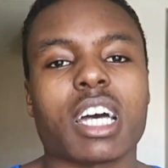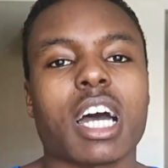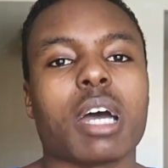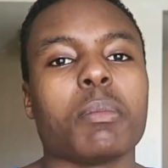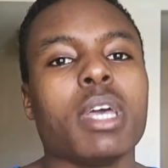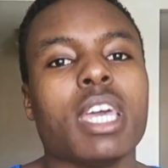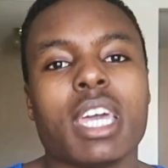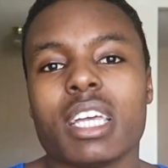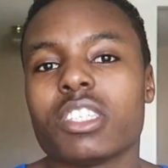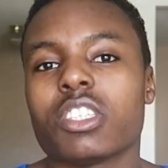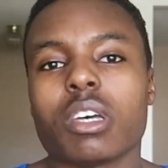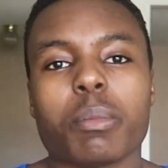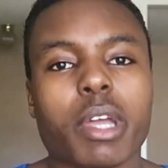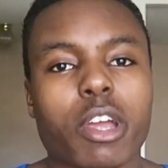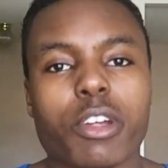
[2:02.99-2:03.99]
time in
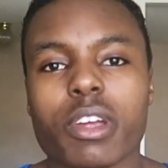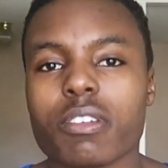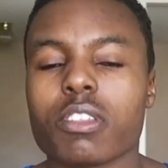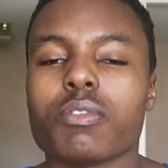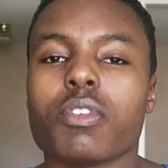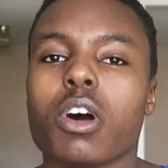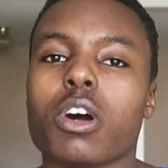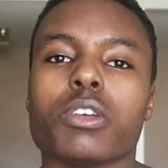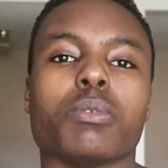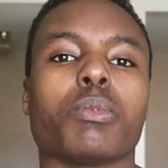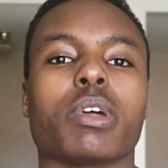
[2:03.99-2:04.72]
some area of the volume,